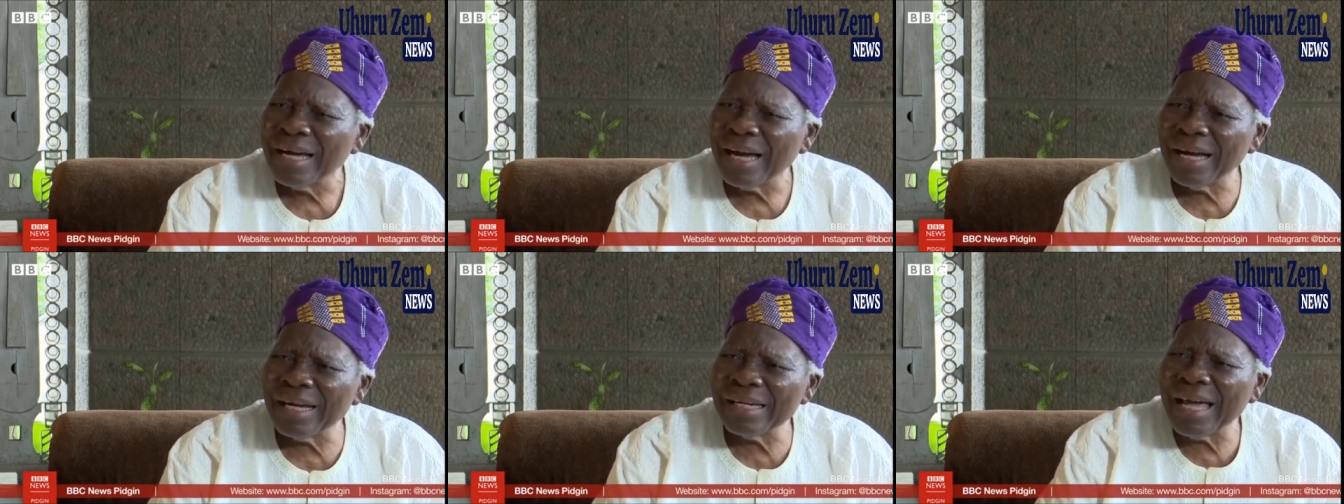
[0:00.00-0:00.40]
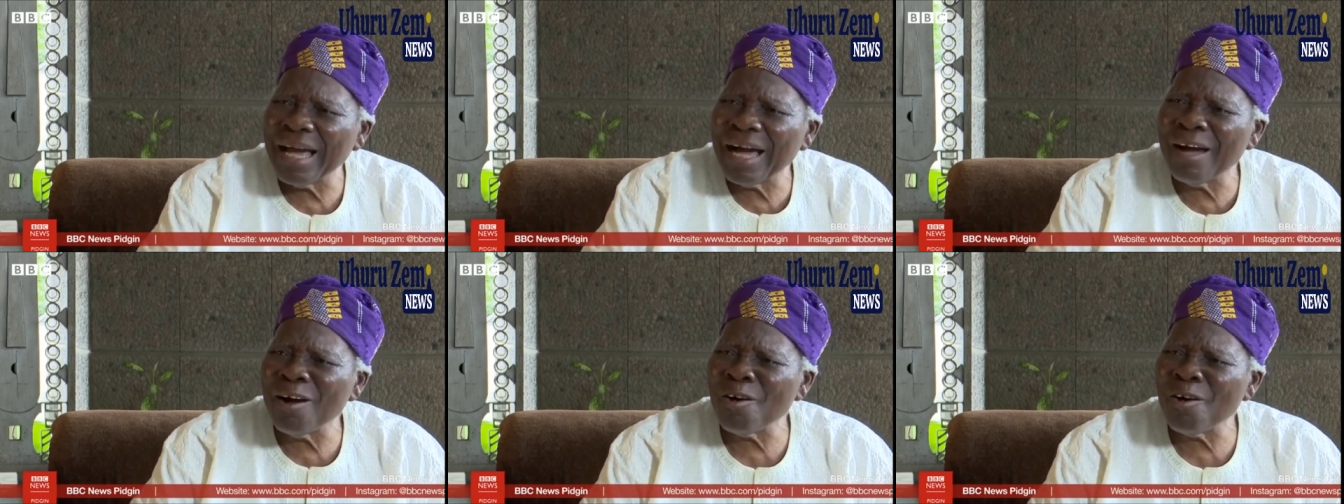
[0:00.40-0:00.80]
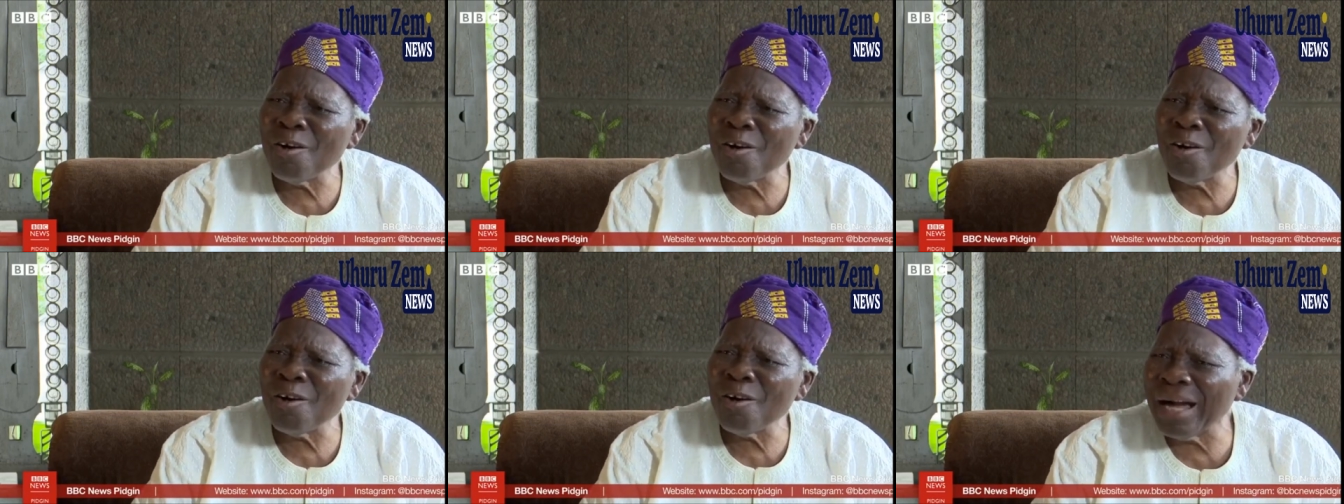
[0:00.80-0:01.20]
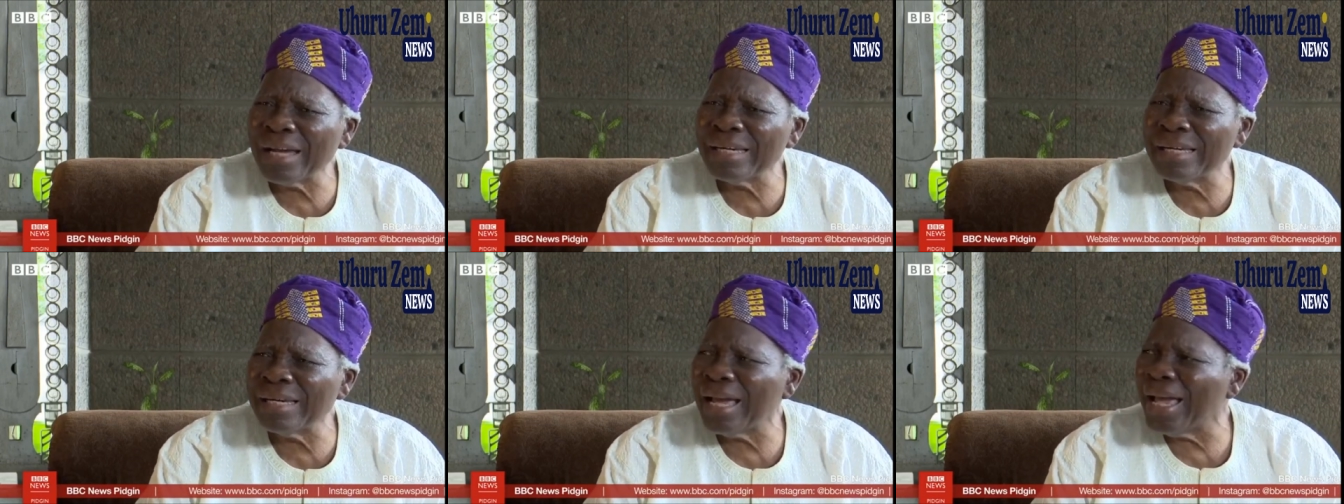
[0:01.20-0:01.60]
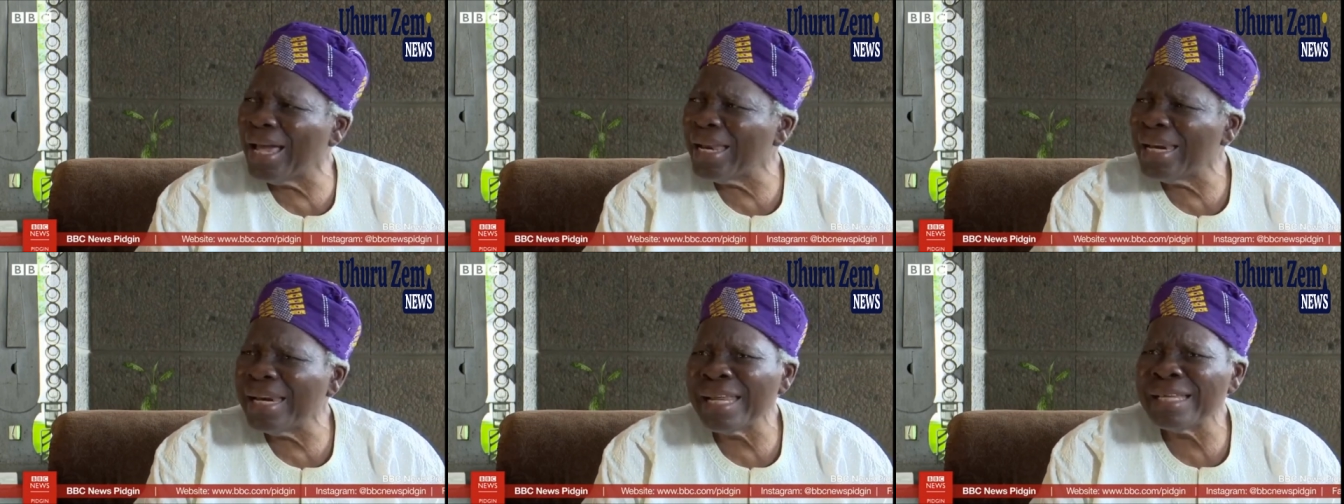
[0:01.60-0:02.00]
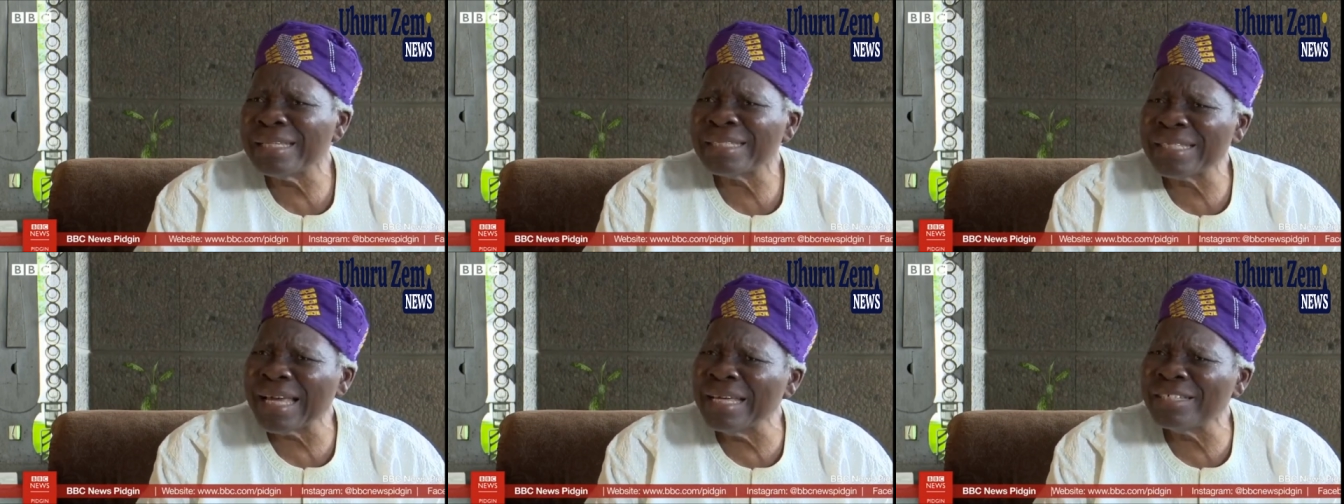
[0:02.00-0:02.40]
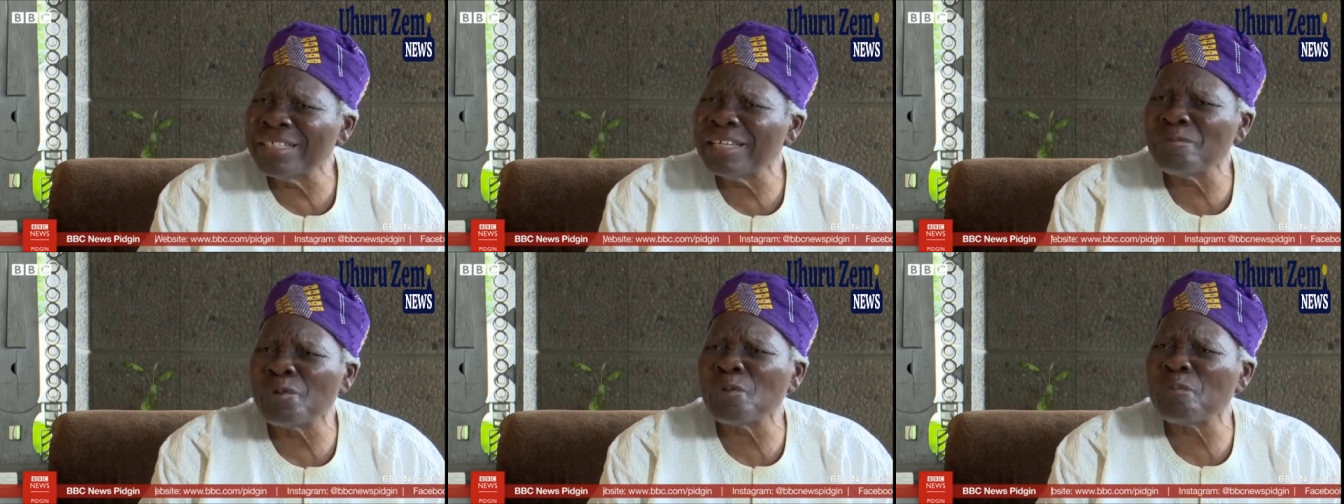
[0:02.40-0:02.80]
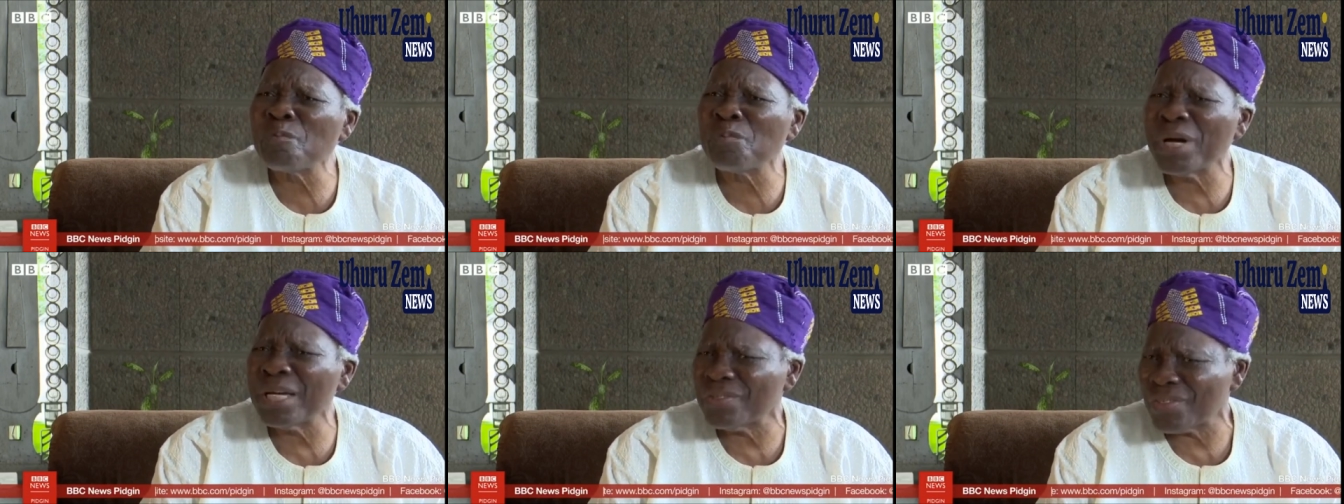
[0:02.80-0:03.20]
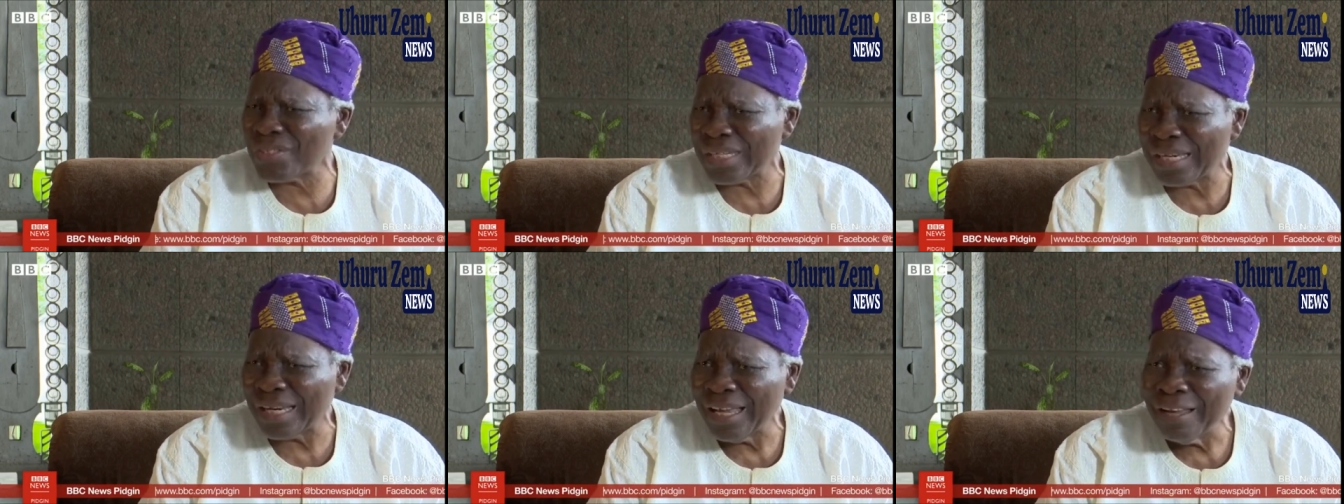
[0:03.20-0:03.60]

And how can any sensible person